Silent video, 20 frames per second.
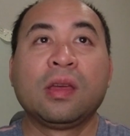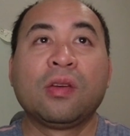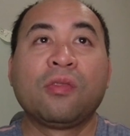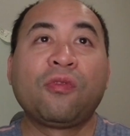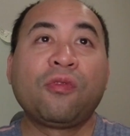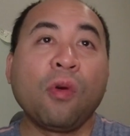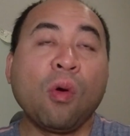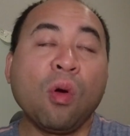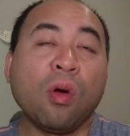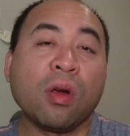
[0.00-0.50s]

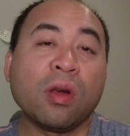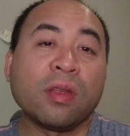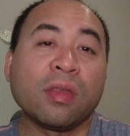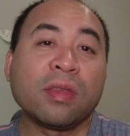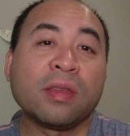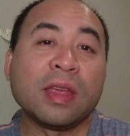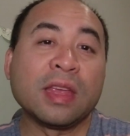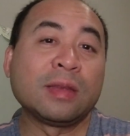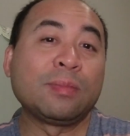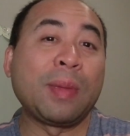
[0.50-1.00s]
Fourth
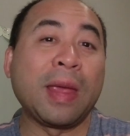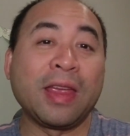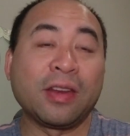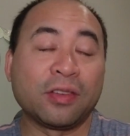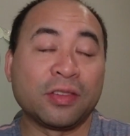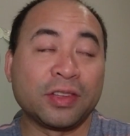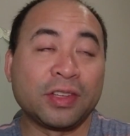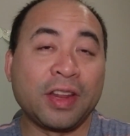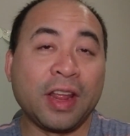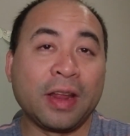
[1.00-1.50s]
is
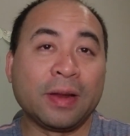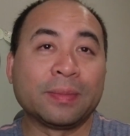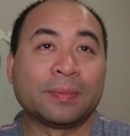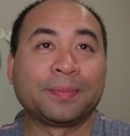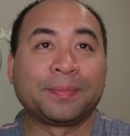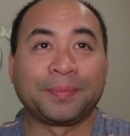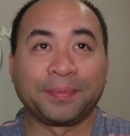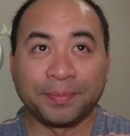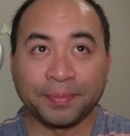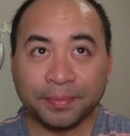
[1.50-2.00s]
painter's tape,
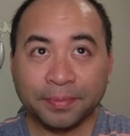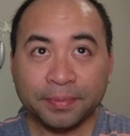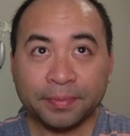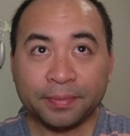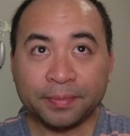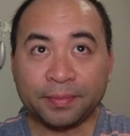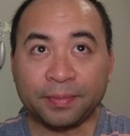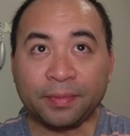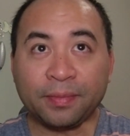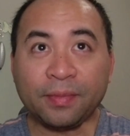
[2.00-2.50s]

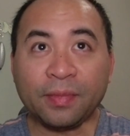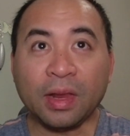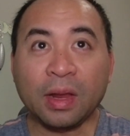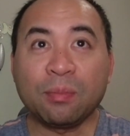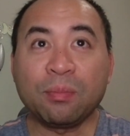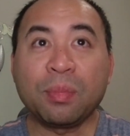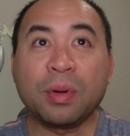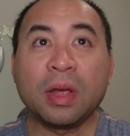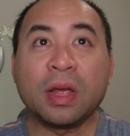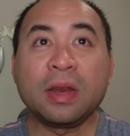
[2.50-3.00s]

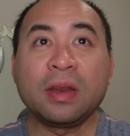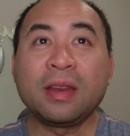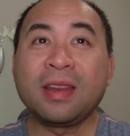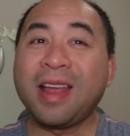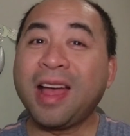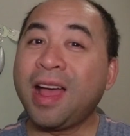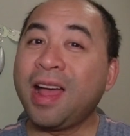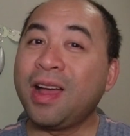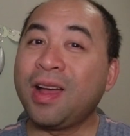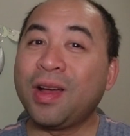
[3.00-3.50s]
but
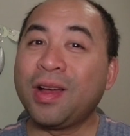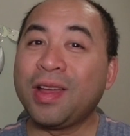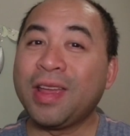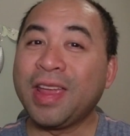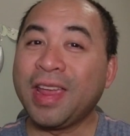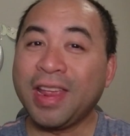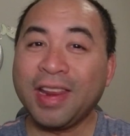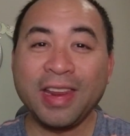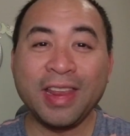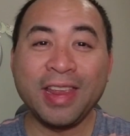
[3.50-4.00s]
not
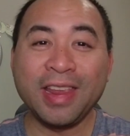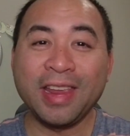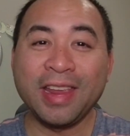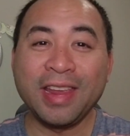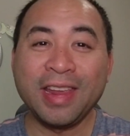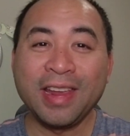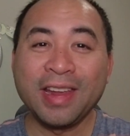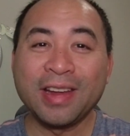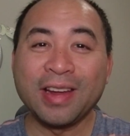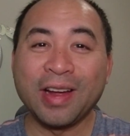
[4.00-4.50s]

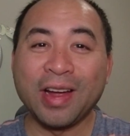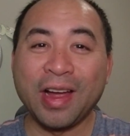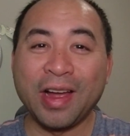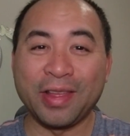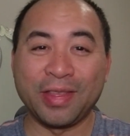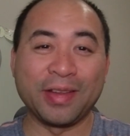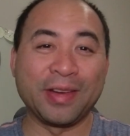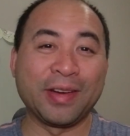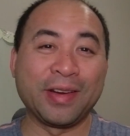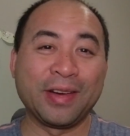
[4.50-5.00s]
any
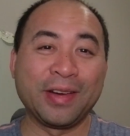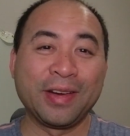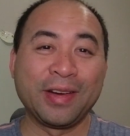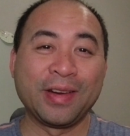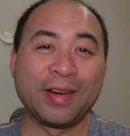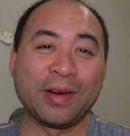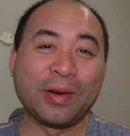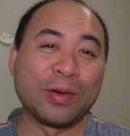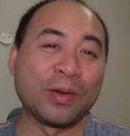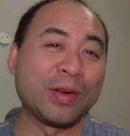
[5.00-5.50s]
other,
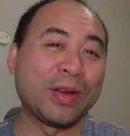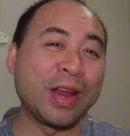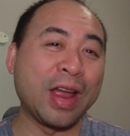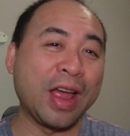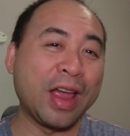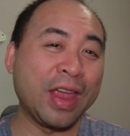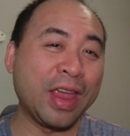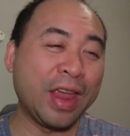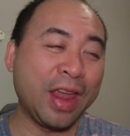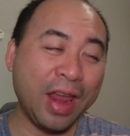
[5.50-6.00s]
or
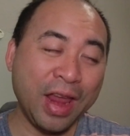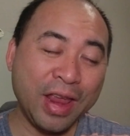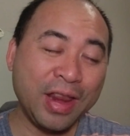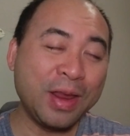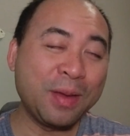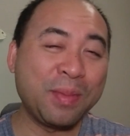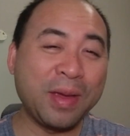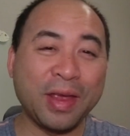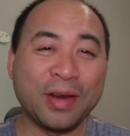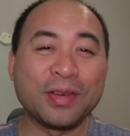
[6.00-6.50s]
not
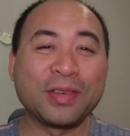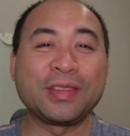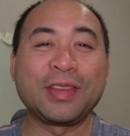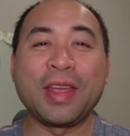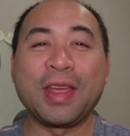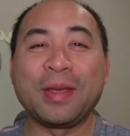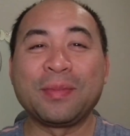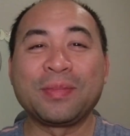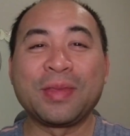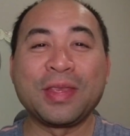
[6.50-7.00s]
any painter's
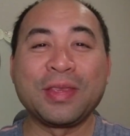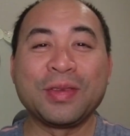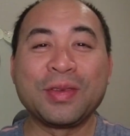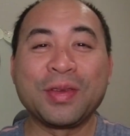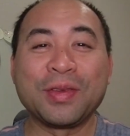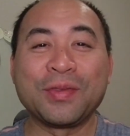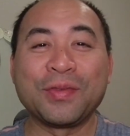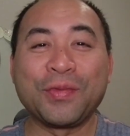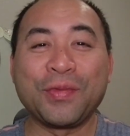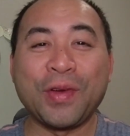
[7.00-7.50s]
tape that
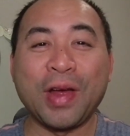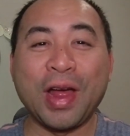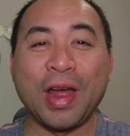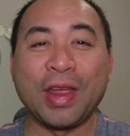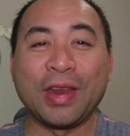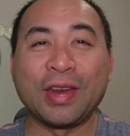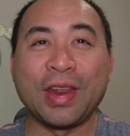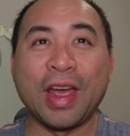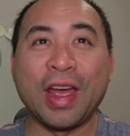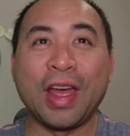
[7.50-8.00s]
you can
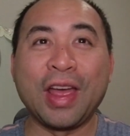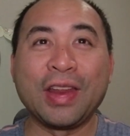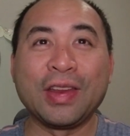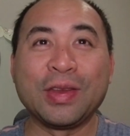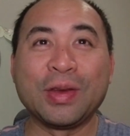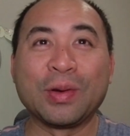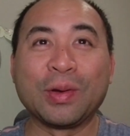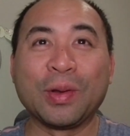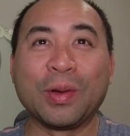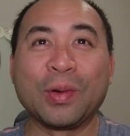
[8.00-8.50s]
find
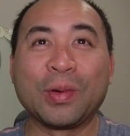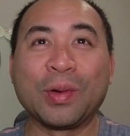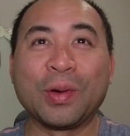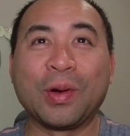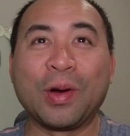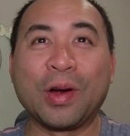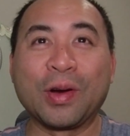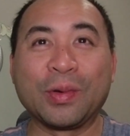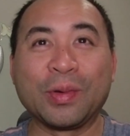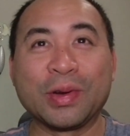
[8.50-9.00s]
at your
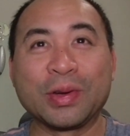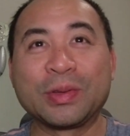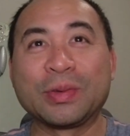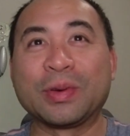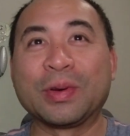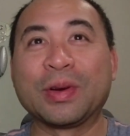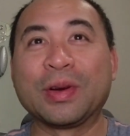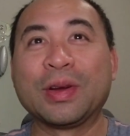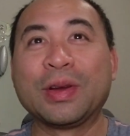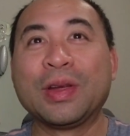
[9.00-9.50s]
local hardware
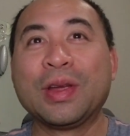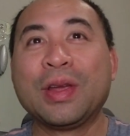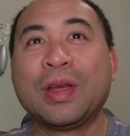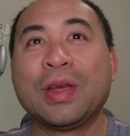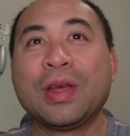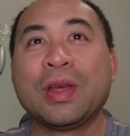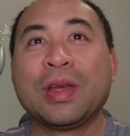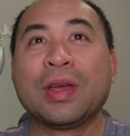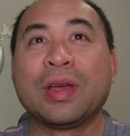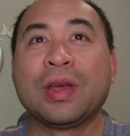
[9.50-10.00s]
store.
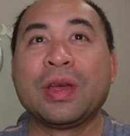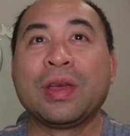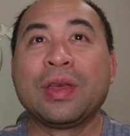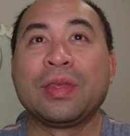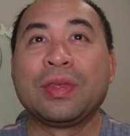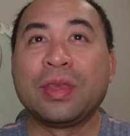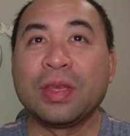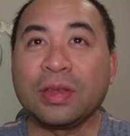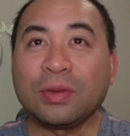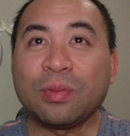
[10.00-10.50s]

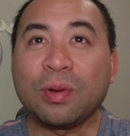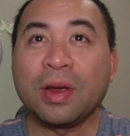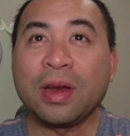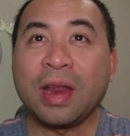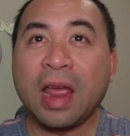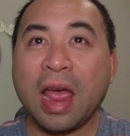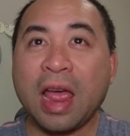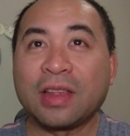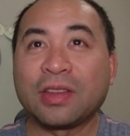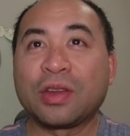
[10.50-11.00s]
This
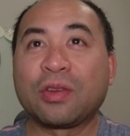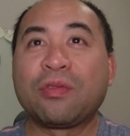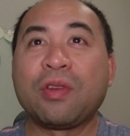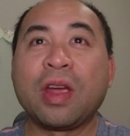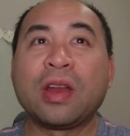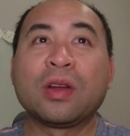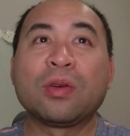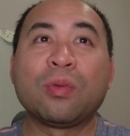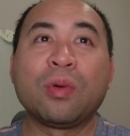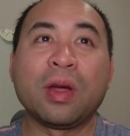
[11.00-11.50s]
one has a
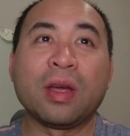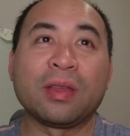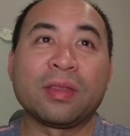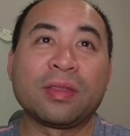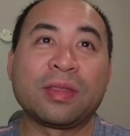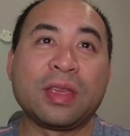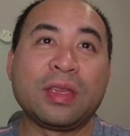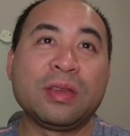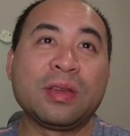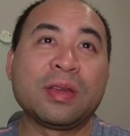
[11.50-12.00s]
greater
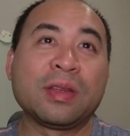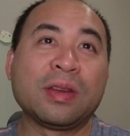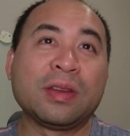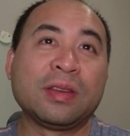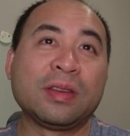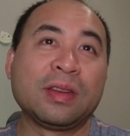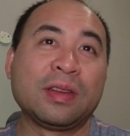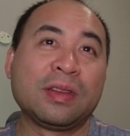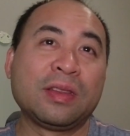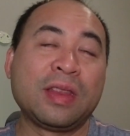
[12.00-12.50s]
width that
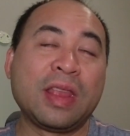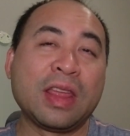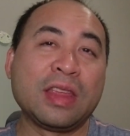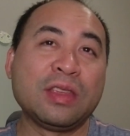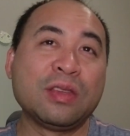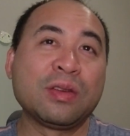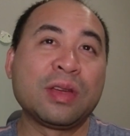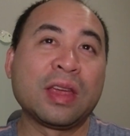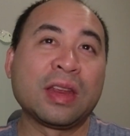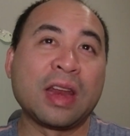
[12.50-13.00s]

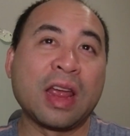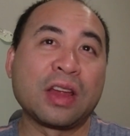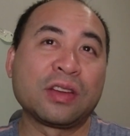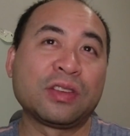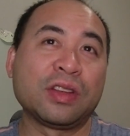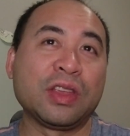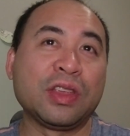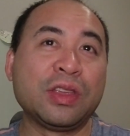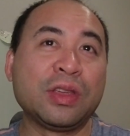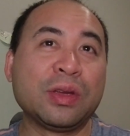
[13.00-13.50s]
you can
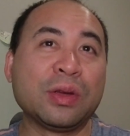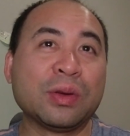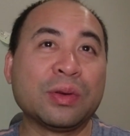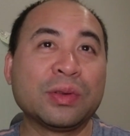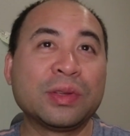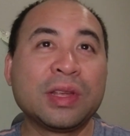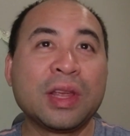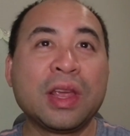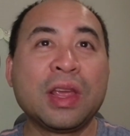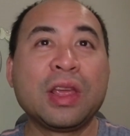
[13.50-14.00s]
actually
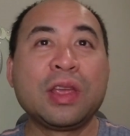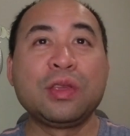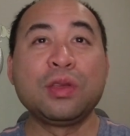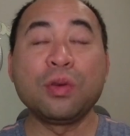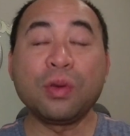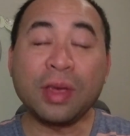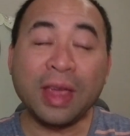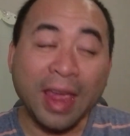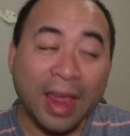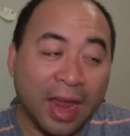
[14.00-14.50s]
use.
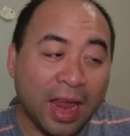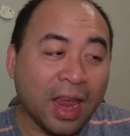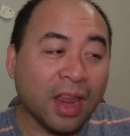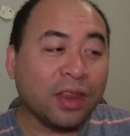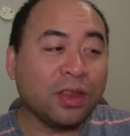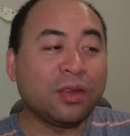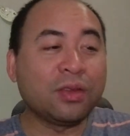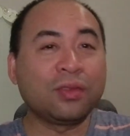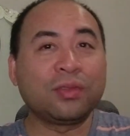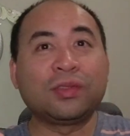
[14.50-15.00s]
You
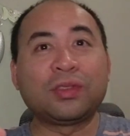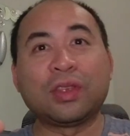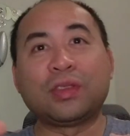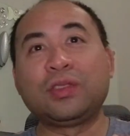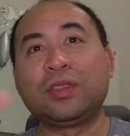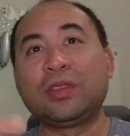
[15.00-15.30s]
can use the